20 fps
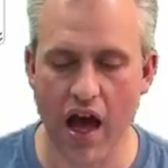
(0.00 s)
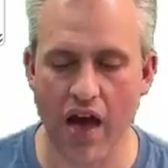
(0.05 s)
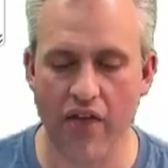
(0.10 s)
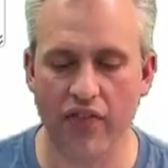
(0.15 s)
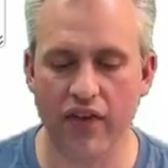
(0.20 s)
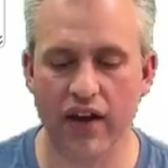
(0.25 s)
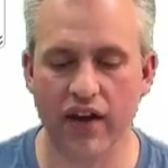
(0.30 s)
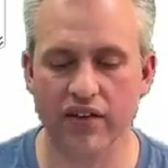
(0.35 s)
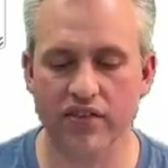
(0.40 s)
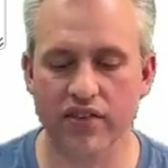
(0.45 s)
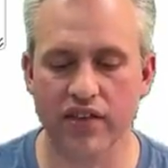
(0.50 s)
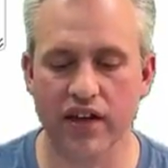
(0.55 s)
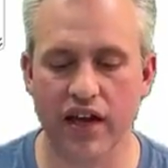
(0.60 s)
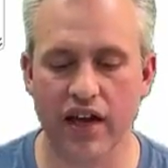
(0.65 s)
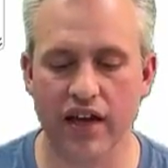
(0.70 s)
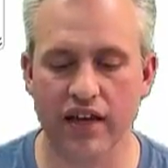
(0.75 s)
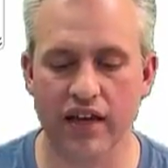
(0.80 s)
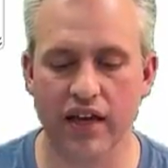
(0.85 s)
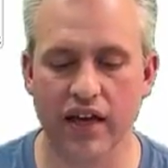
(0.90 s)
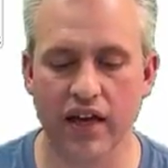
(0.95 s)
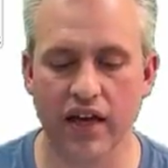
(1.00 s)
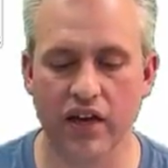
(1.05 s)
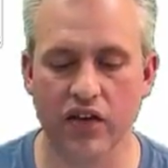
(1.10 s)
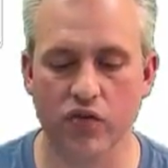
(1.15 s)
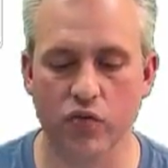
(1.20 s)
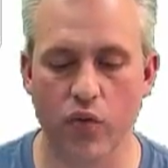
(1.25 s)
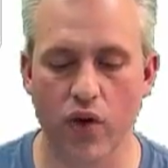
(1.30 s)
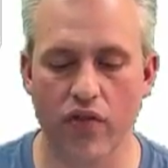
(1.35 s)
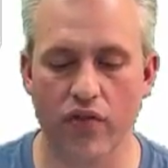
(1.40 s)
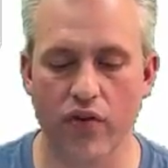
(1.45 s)
The next thing I get is
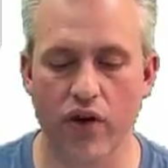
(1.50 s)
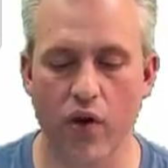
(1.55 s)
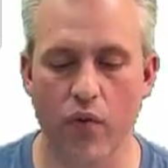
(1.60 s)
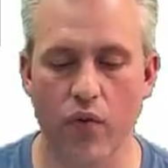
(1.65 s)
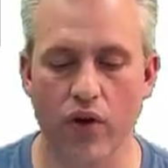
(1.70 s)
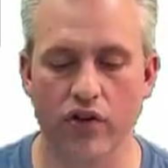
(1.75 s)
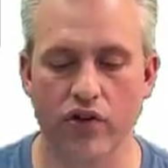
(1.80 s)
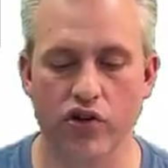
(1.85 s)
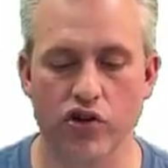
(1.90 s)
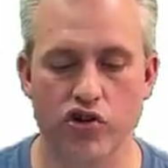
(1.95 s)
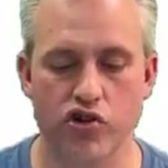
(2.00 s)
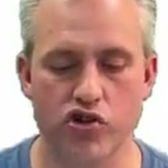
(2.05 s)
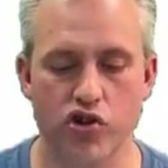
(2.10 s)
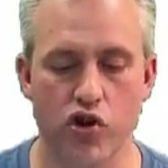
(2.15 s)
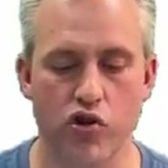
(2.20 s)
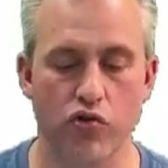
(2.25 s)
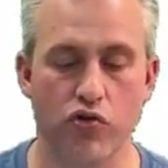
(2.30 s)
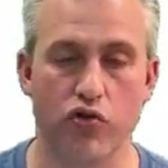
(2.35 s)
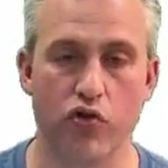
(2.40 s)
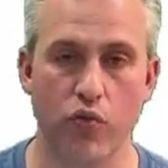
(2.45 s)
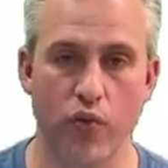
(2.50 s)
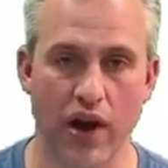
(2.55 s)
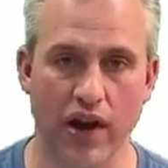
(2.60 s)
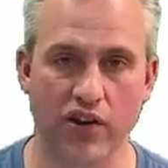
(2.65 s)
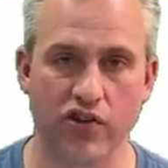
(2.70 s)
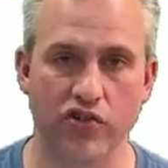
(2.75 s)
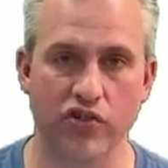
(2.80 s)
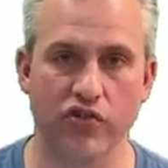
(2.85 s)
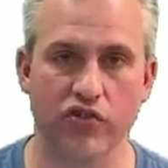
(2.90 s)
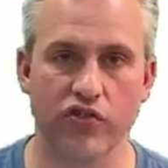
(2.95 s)
whether I want to show
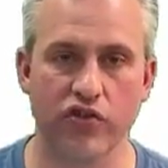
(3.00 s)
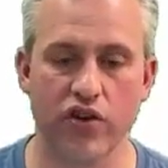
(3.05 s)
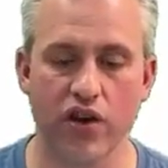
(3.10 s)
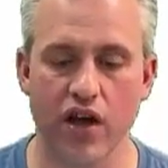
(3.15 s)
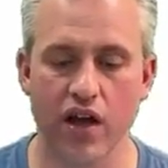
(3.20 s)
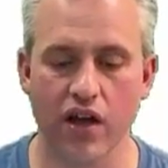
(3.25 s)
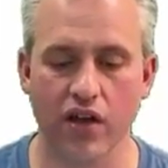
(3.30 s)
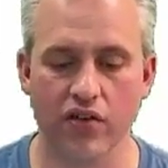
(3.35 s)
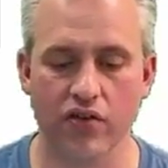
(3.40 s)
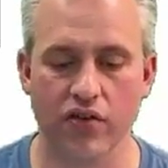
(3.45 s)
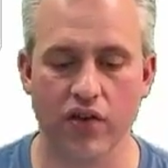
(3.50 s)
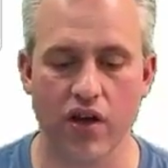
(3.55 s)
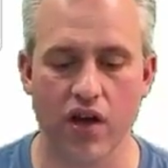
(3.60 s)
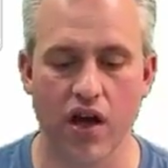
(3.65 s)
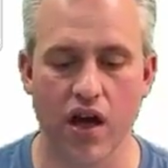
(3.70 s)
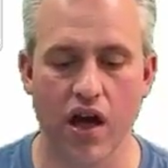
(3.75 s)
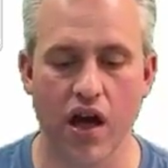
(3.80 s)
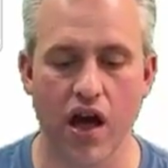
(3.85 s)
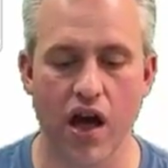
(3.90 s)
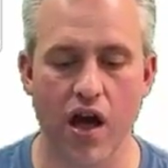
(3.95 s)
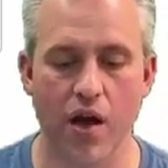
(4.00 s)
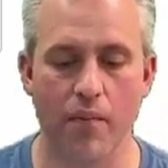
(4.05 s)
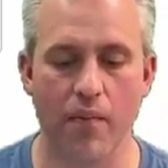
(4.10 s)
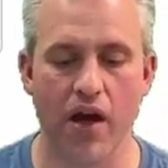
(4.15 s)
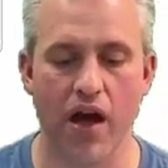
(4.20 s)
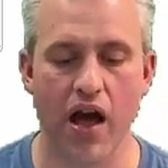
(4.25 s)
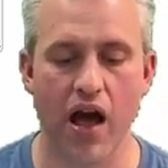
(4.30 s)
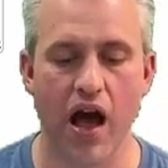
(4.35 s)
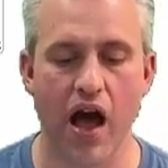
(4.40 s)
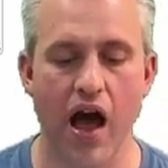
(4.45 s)
directions or not.
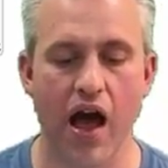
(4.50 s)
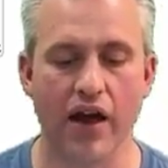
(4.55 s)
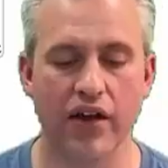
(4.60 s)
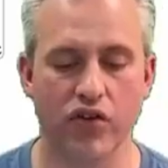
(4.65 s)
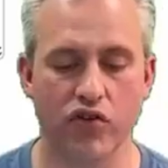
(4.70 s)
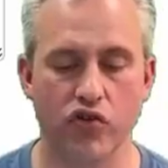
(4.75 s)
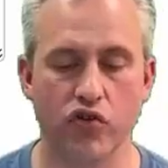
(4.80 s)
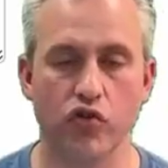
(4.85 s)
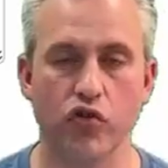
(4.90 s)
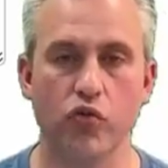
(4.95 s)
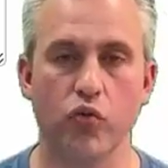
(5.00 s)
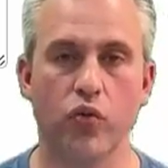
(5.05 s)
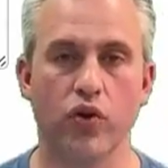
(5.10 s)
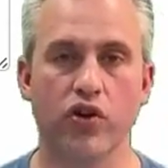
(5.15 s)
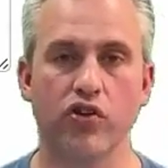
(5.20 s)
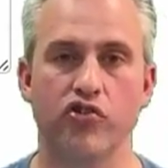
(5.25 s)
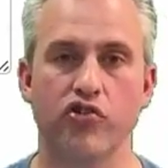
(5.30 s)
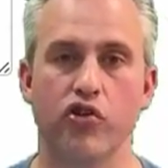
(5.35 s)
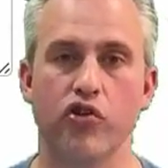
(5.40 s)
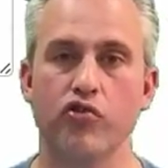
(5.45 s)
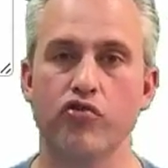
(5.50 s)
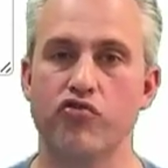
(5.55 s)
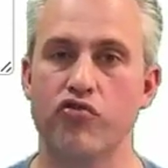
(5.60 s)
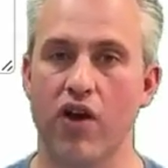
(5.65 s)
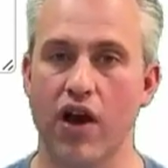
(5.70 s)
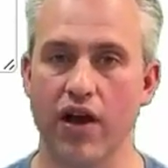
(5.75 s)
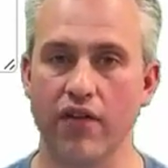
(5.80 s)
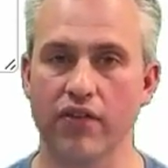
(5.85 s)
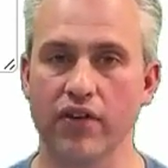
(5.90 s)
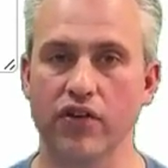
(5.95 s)
I do want to show
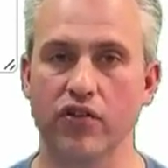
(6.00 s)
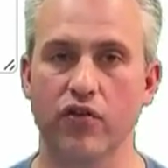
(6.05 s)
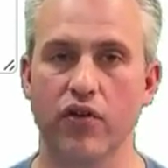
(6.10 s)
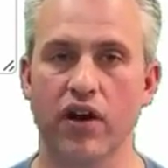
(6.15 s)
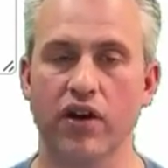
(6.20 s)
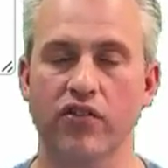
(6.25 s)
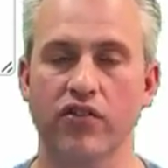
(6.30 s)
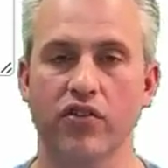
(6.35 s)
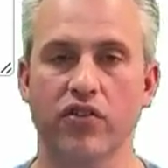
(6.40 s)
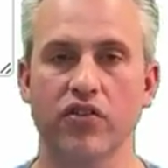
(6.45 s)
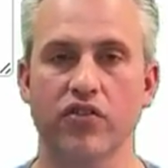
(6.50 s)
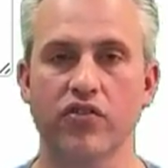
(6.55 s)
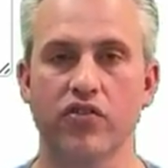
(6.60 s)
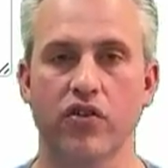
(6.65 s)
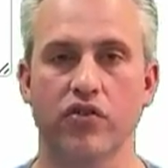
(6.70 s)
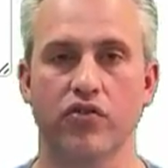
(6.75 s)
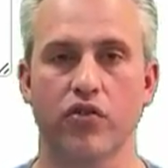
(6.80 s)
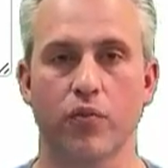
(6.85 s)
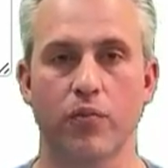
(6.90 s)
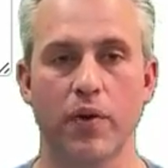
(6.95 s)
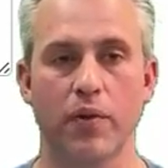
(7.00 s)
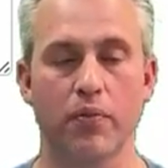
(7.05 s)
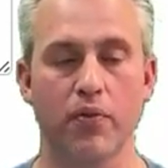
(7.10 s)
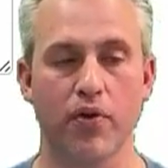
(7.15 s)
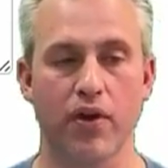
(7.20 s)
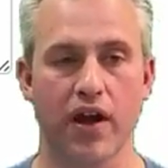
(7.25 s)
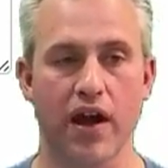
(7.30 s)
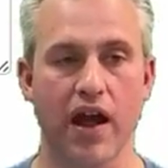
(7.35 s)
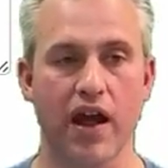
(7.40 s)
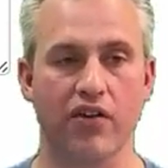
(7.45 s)
driving directions so people
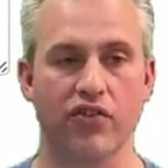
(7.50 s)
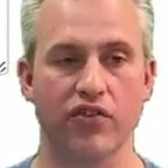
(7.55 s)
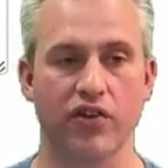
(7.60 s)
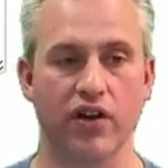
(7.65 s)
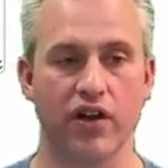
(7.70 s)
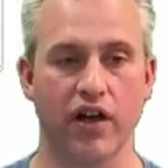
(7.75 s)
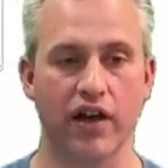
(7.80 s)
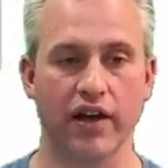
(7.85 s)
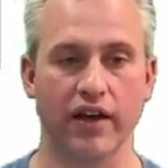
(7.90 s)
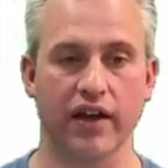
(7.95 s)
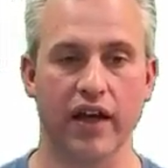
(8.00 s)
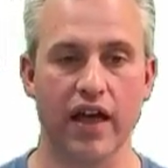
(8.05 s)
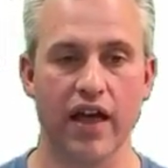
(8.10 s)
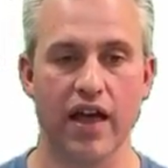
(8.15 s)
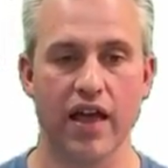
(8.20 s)
can actually like